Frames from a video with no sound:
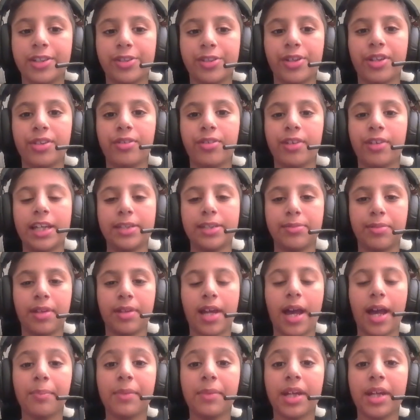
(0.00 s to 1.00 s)
So in today's
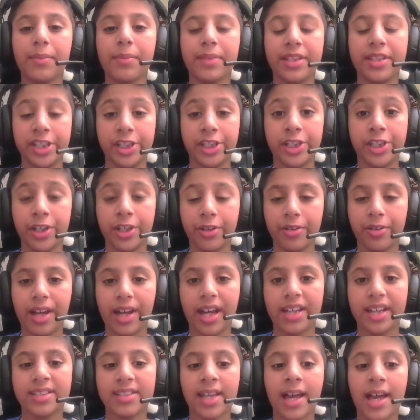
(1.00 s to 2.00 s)
video, I'm going to be teaching you
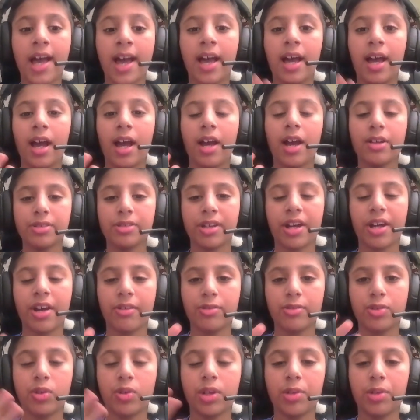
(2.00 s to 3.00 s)
guys how to
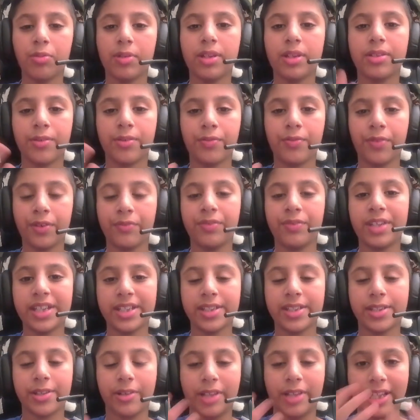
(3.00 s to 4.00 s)
count 21 to
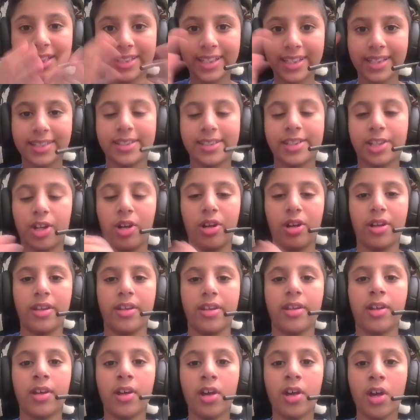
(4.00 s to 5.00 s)
50. So let's get started.
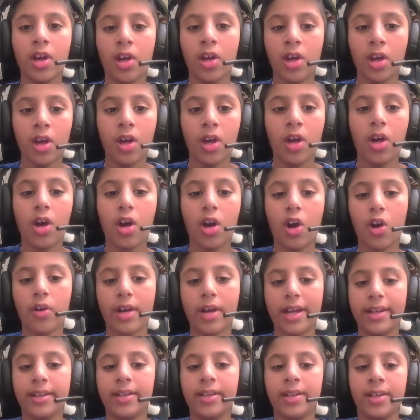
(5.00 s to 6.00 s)

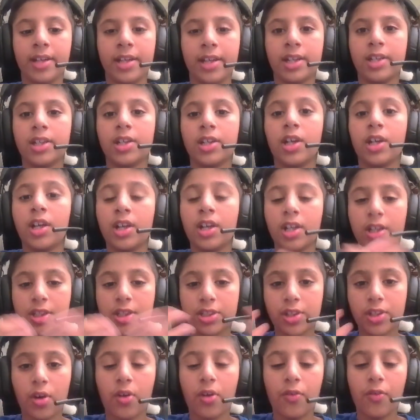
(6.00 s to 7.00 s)
Okay,
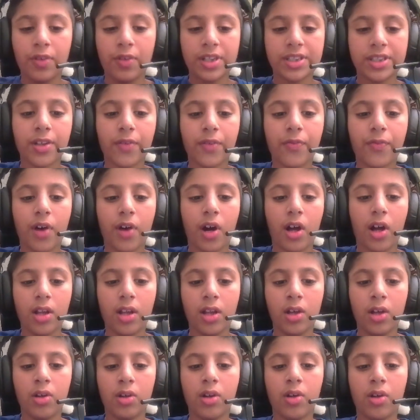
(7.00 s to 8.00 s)
so first of
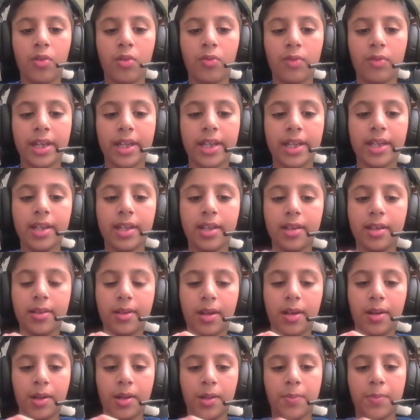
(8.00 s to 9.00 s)
all, we
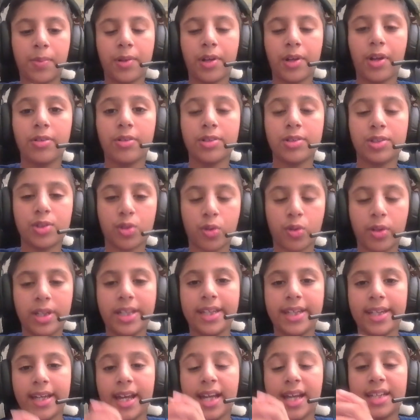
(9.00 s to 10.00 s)
pronounce
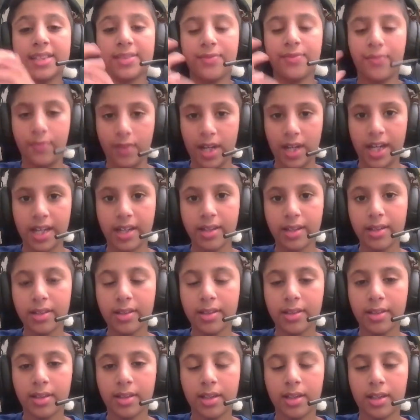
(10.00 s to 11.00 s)
20 as 20,
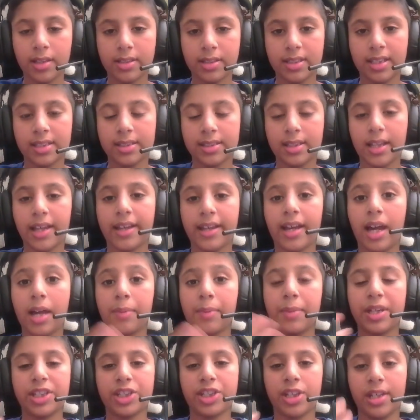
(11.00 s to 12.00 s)
just like I
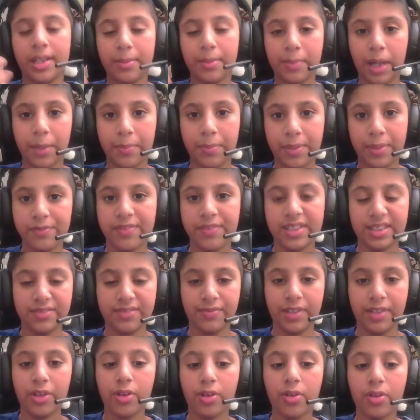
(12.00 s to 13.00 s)
mentioned in my previous
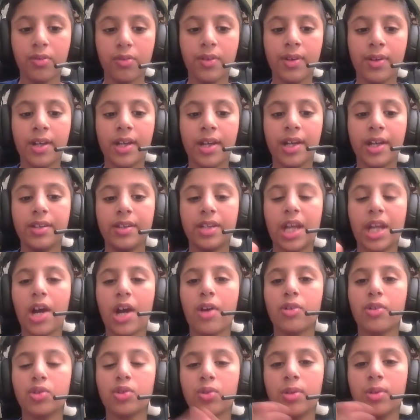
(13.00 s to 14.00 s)
video.
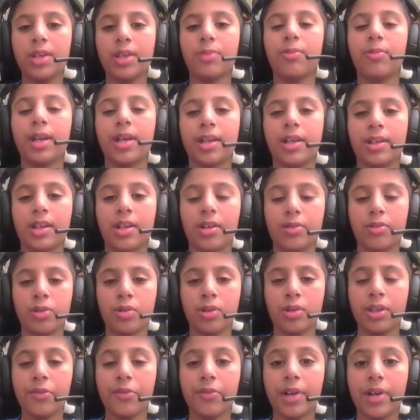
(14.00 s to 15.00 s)
Now 21. Now
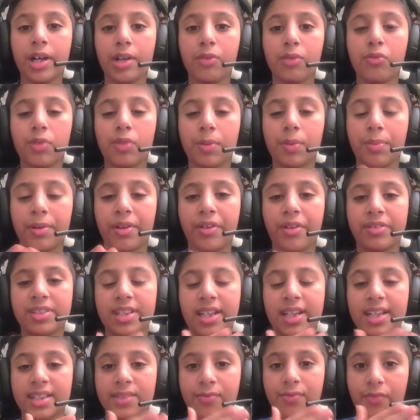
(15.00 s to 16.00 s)
21, we pronounce
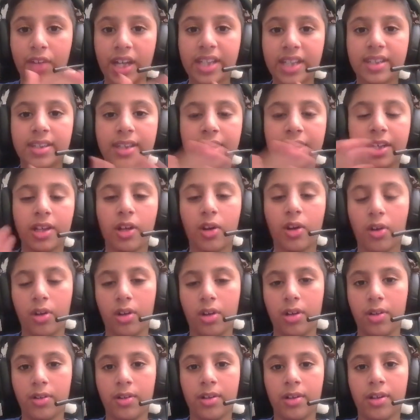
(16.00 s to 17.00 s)
it as
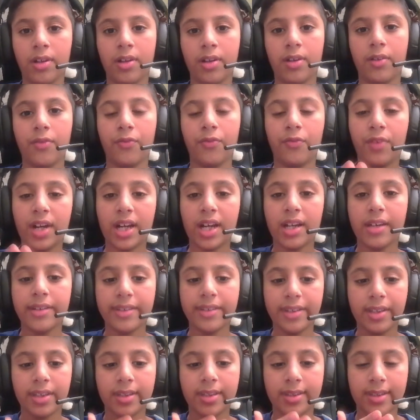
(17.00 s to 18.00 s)
21.
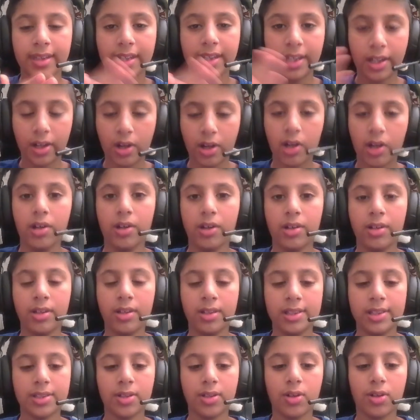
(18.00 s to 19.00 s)
21.
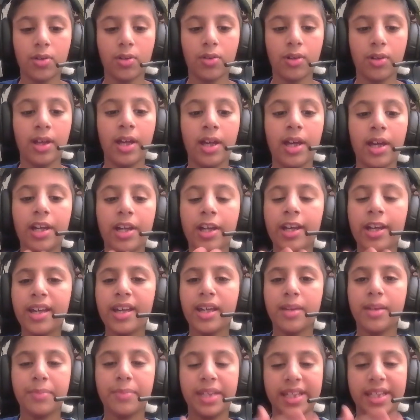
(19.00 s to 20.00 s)
So
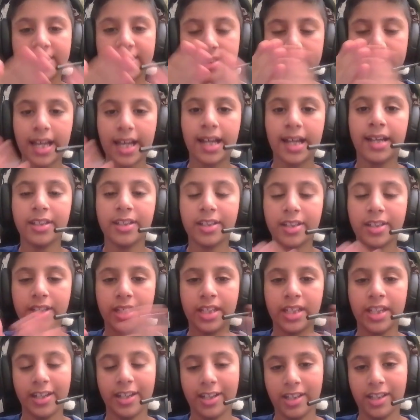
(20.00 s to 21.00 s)
A means and
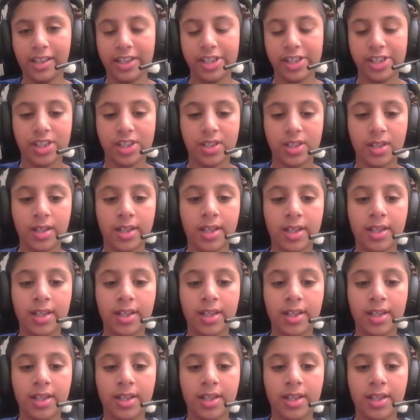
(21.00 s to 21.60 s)
in English.